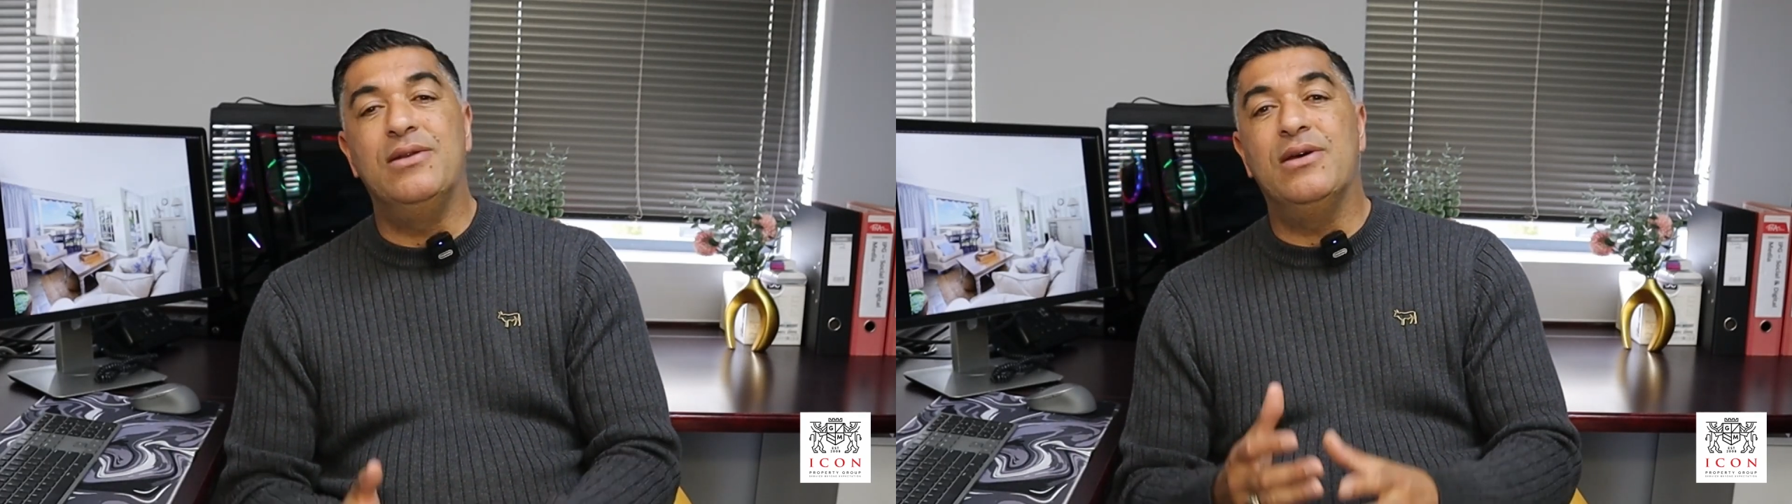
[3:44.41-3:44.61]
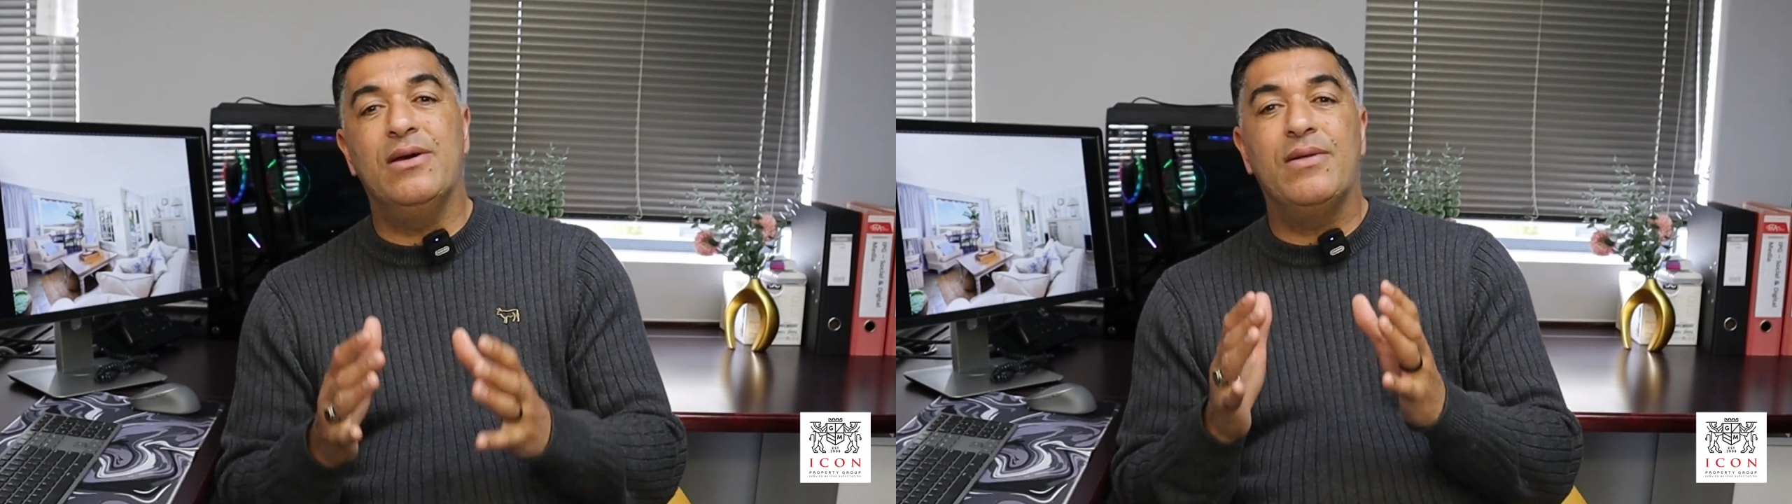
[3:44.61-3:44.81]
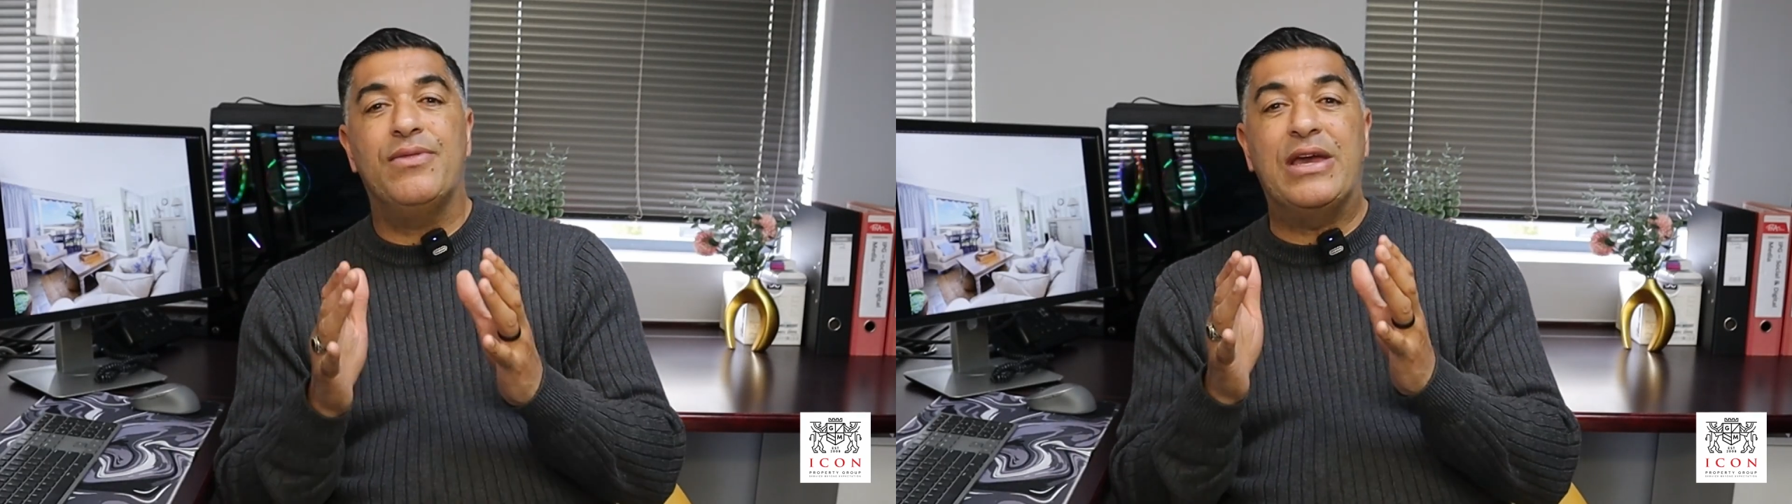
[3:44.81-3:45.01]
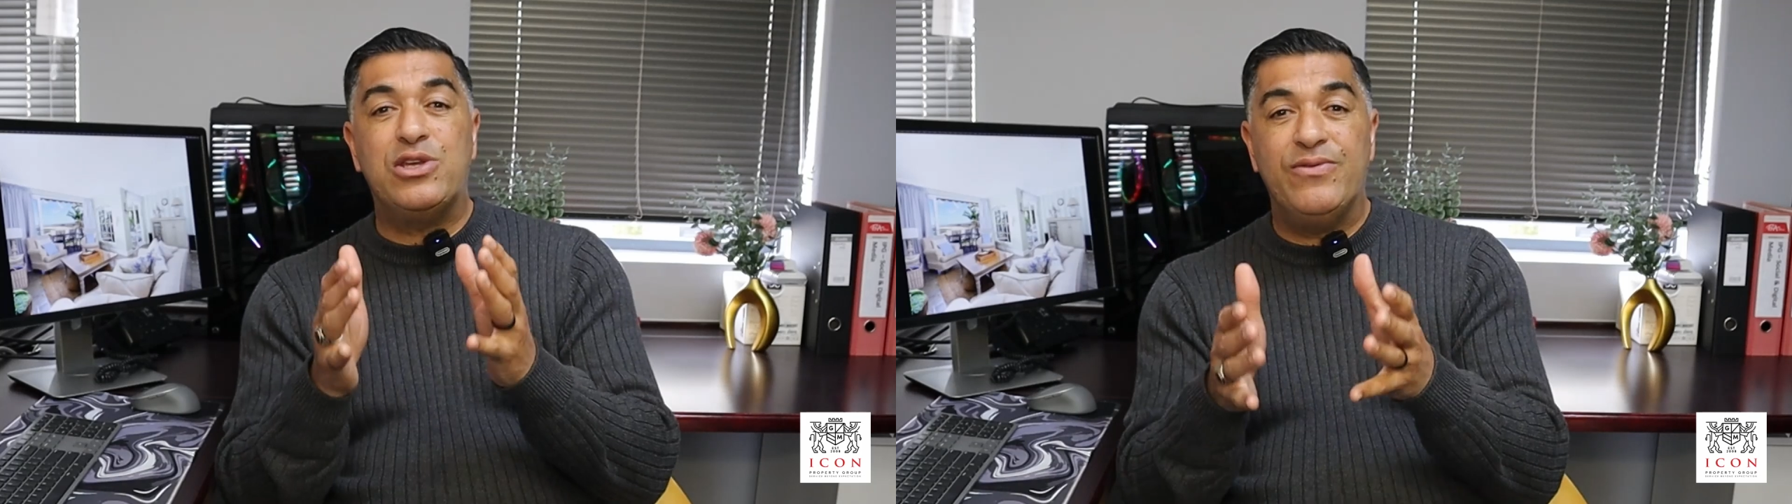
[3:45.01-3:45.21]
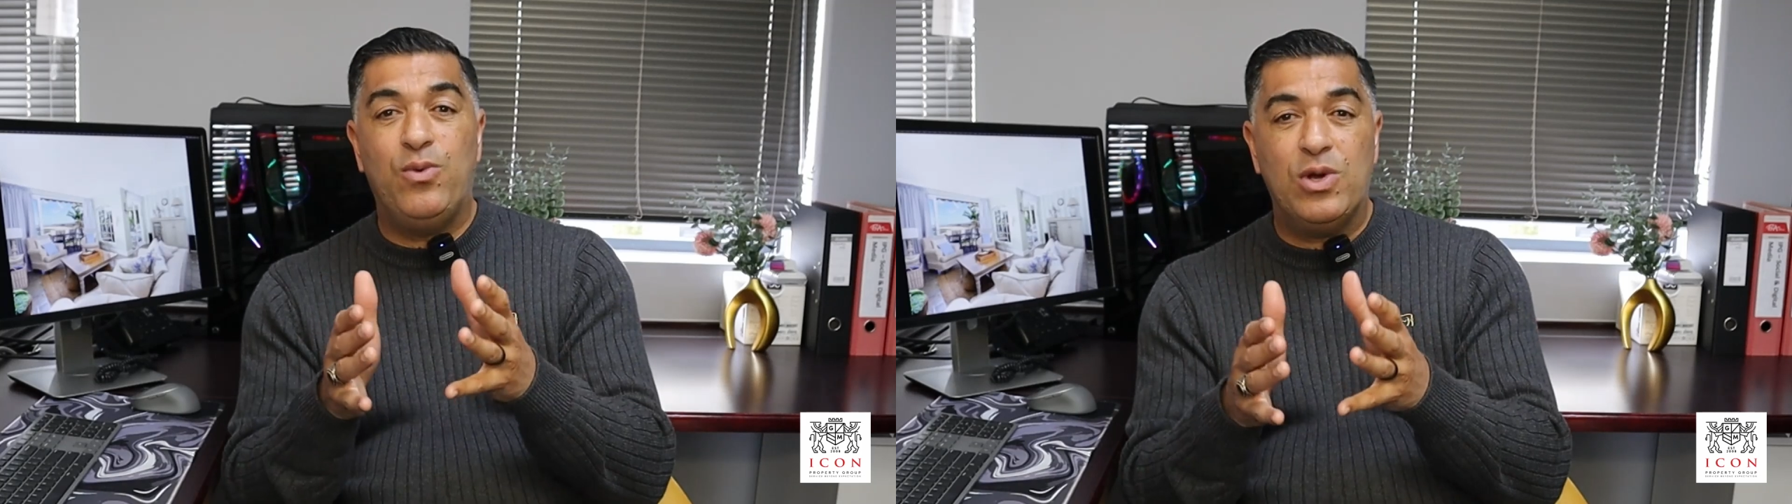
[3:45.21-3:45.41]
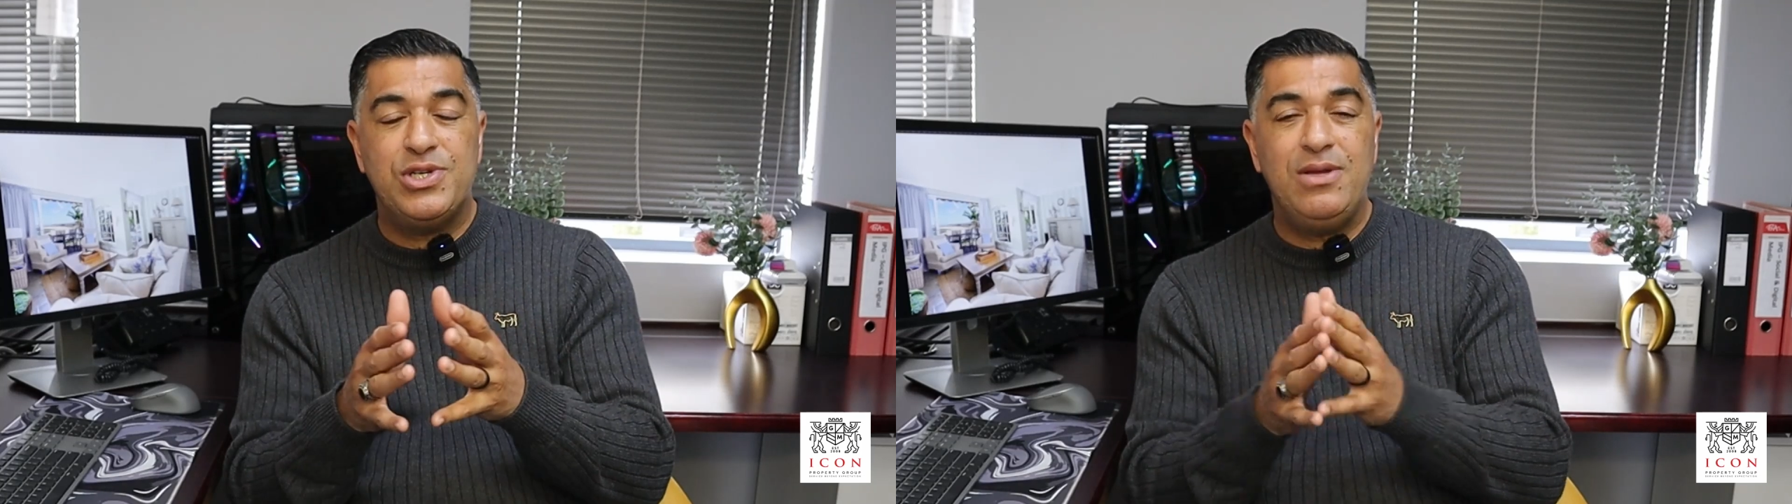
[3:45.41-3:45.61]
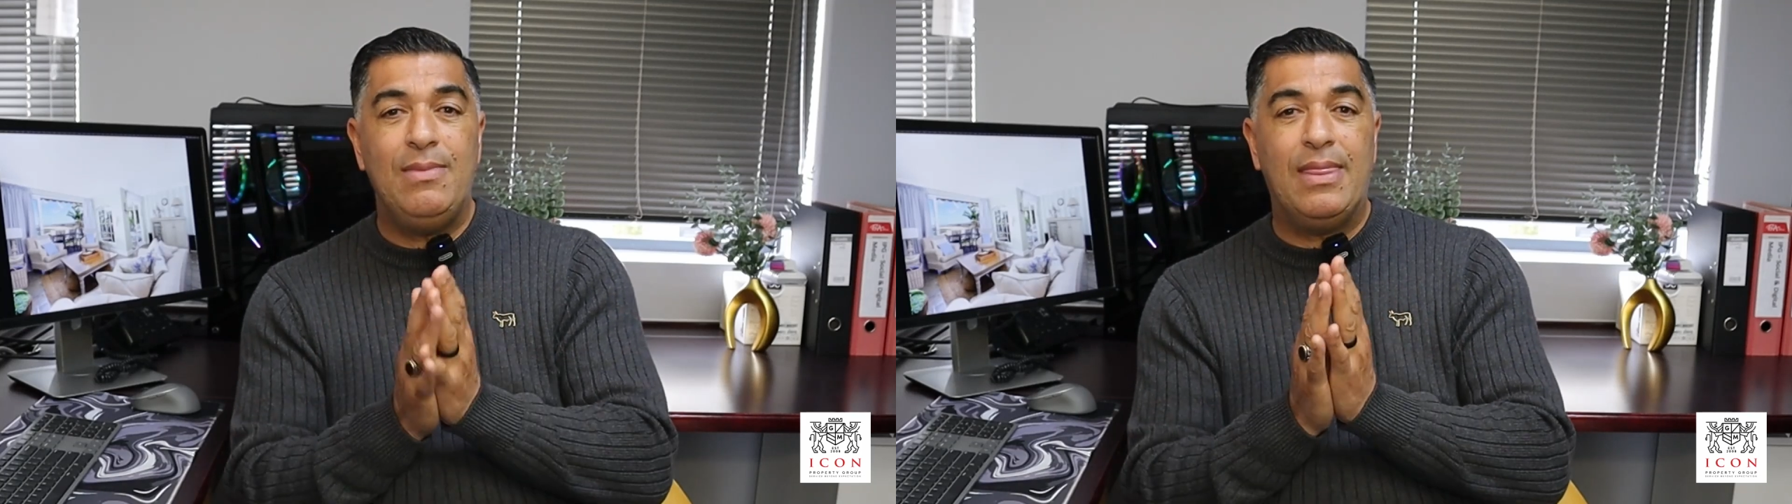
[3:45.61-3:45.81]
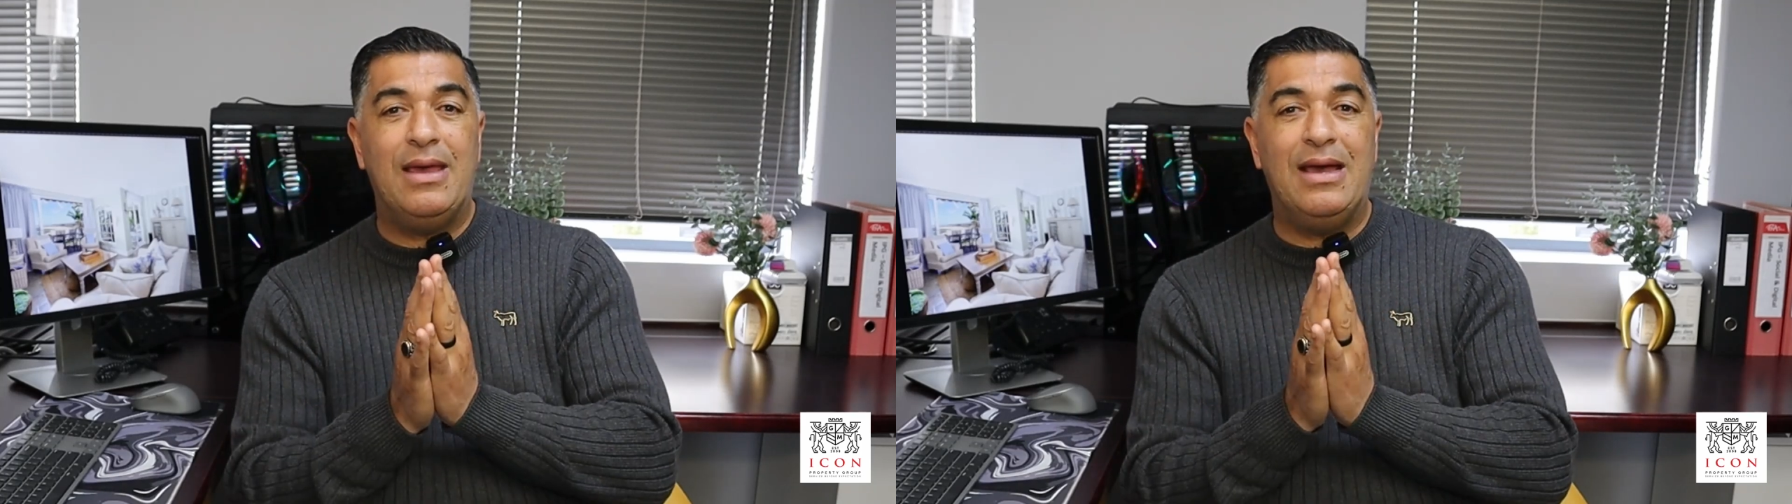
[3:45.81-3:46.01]
And thank you for
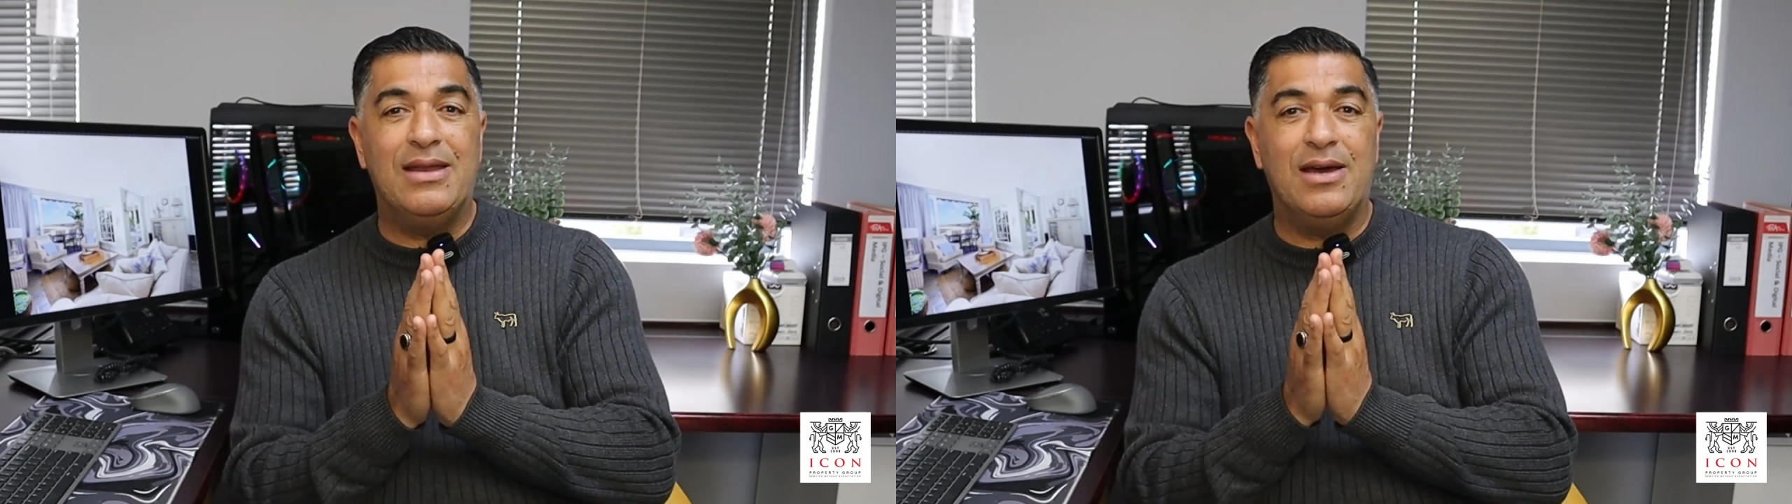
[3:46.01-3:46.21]
watching.